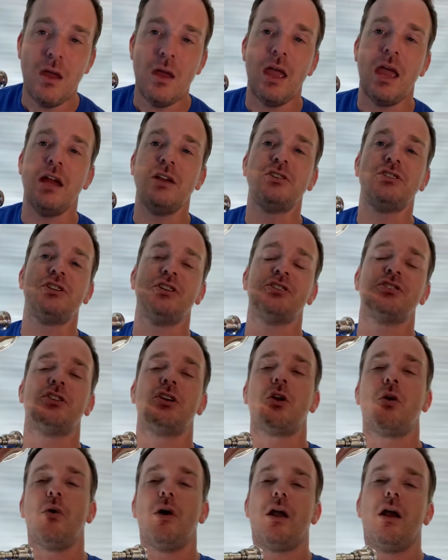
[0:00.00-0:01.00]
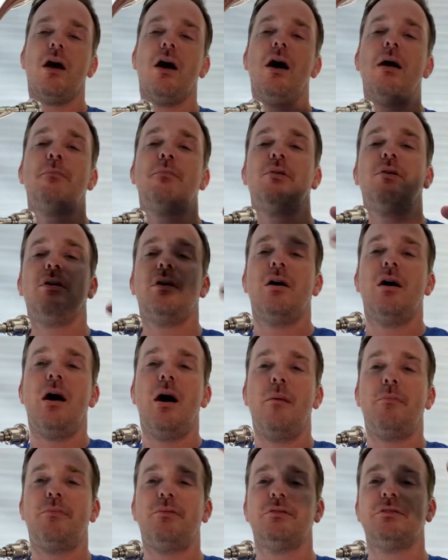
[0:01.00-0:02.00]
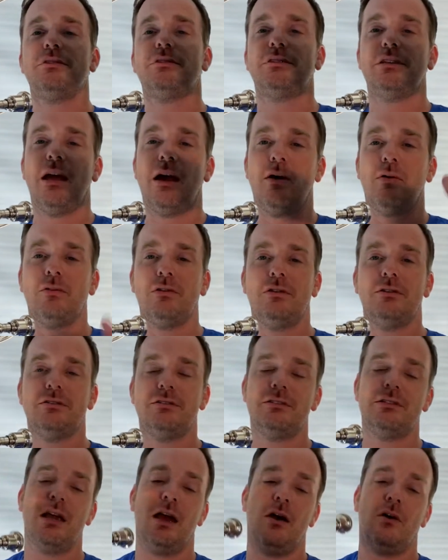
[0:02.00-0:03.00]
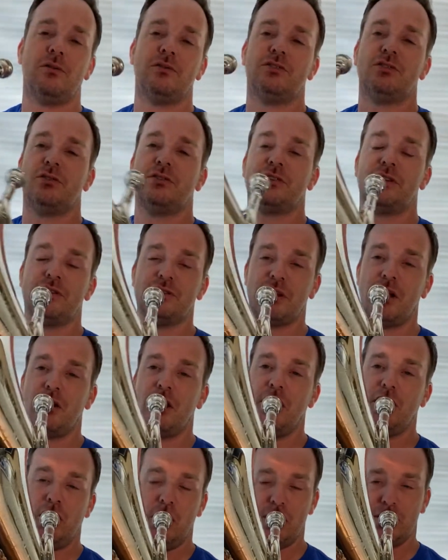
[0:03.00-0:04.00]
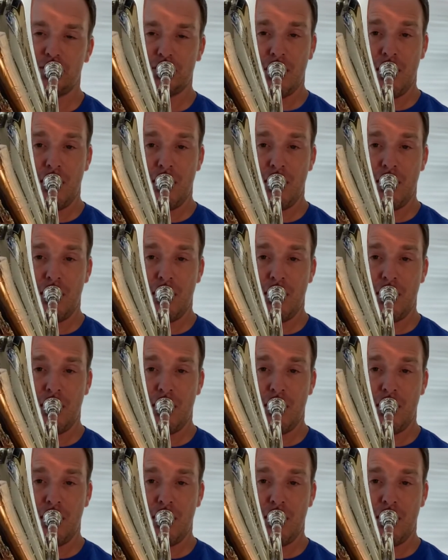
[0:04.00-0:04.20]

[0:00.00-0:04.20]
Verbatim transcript: It's just you're going up, up, down, down. So it's going to sound like this.